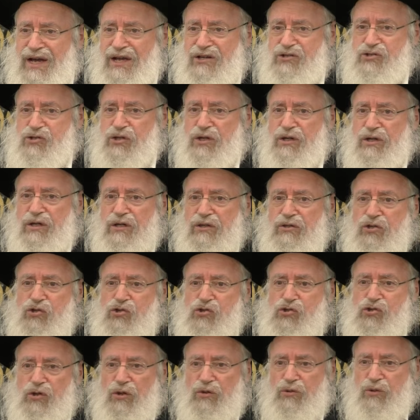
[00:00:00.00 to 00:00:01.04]
Asher
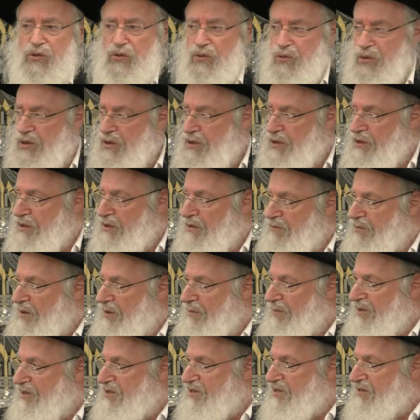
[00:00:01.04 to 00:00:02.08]
kiddushonu
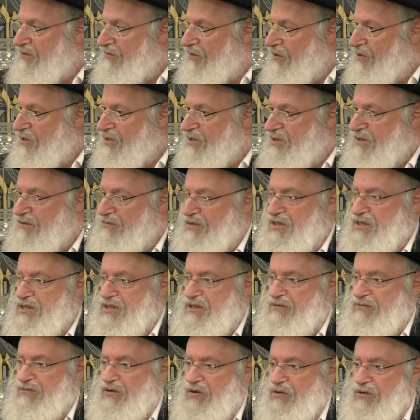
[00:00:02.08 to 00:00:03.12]
b'mitzvoisa
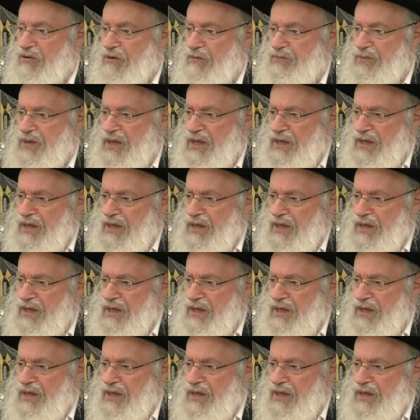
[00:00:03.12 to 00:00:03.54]
v'tzivonu.